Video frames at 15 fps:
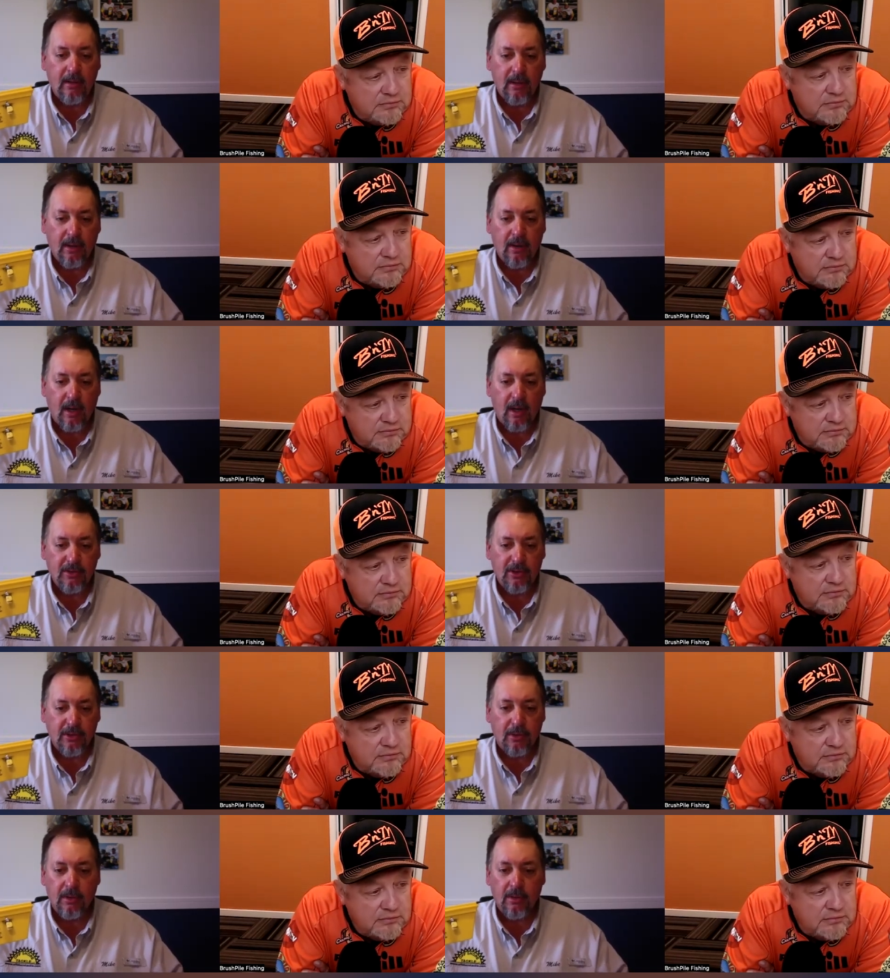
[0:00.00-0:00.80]
Speaker 1: you know,
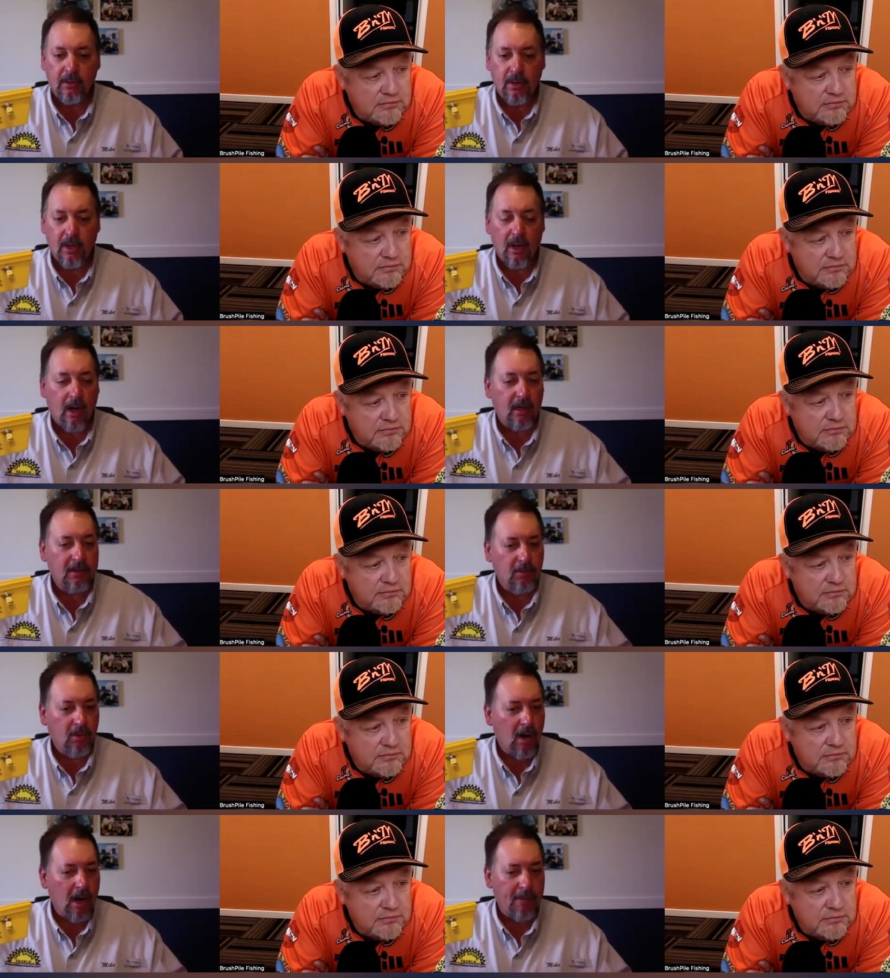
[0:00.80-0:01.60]
offshore, you know,
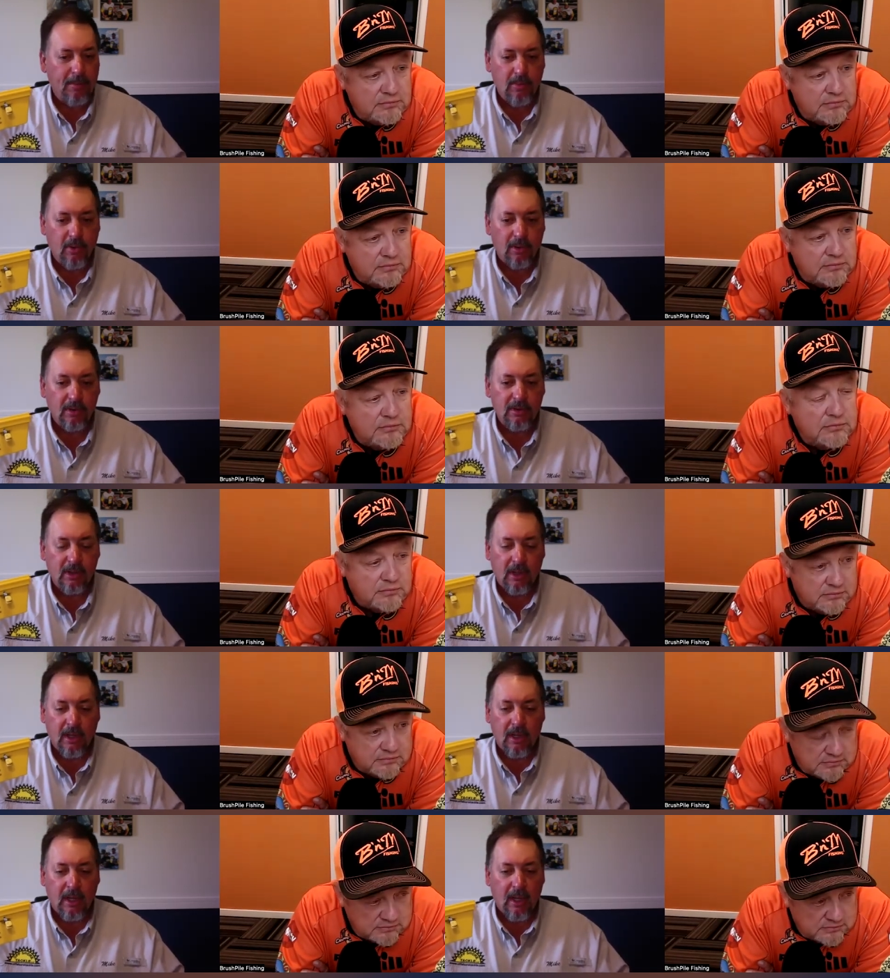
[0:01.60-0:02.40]
awesome crappie boards.
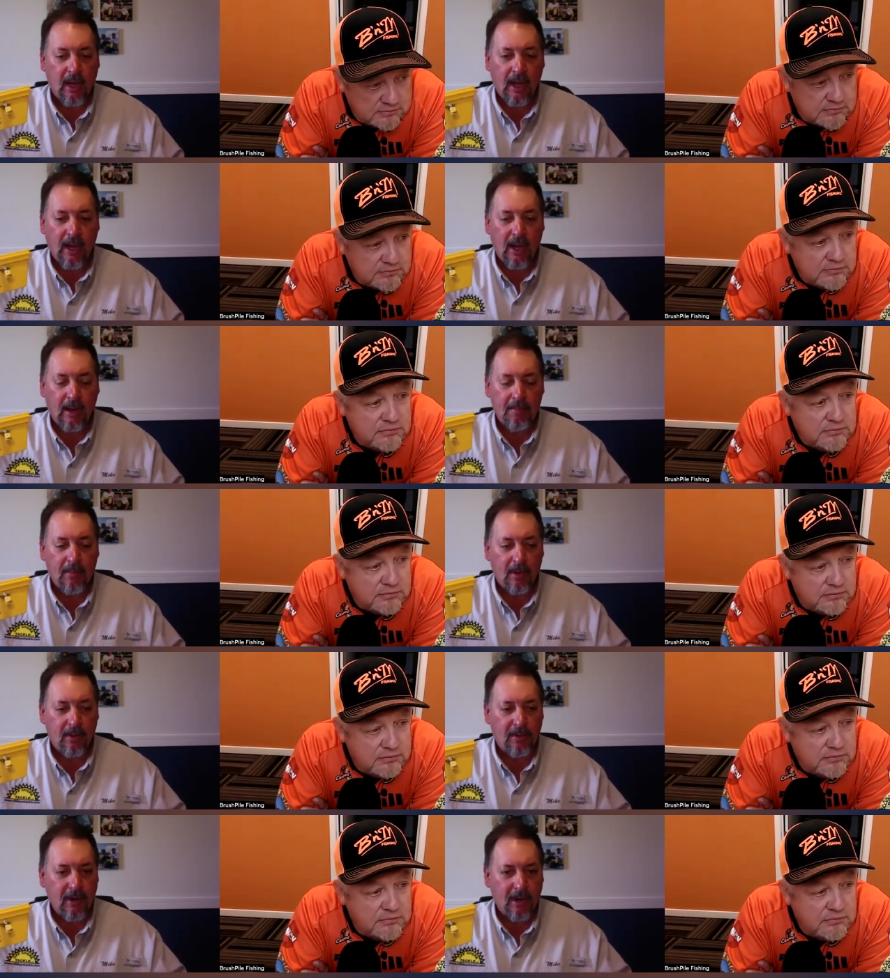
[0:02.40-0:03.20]
Um,
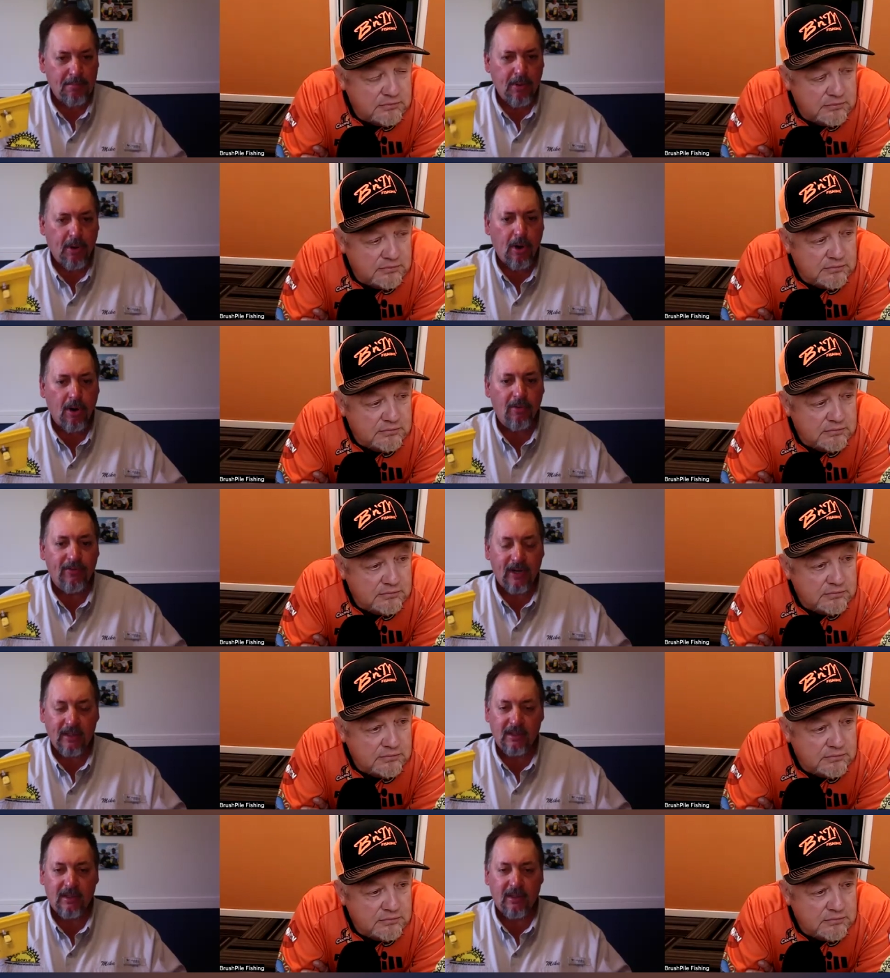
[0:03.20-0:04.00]
they're
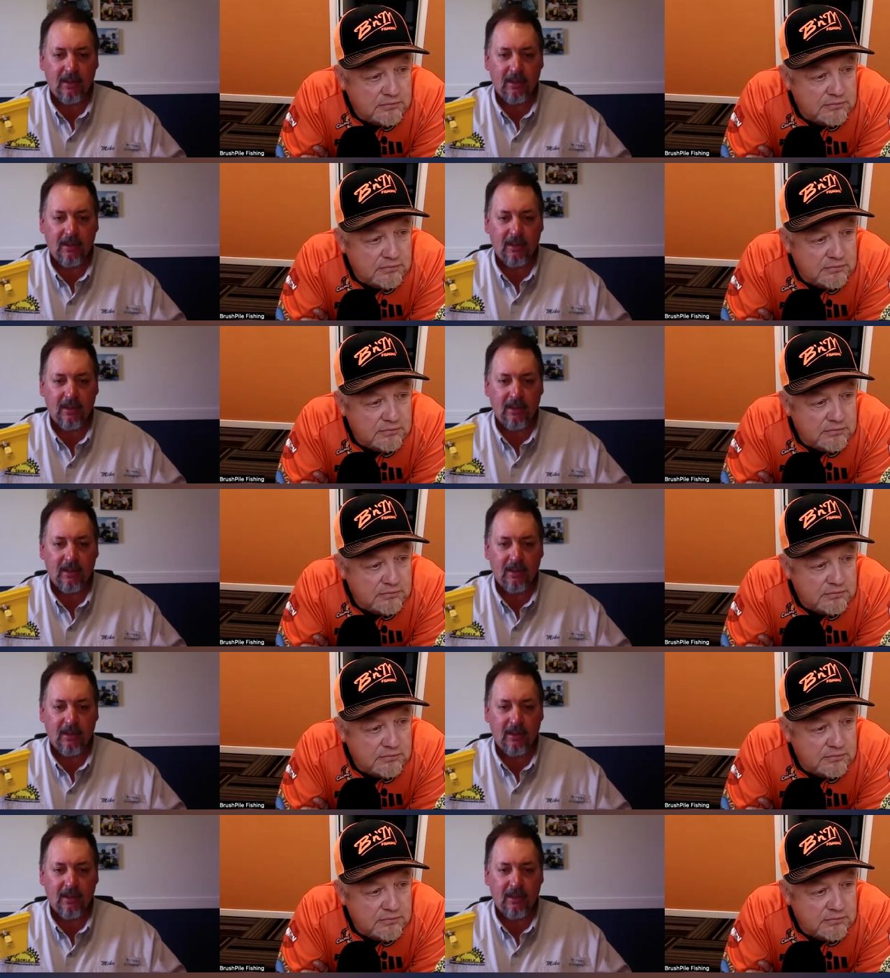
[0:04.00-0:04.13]
perfect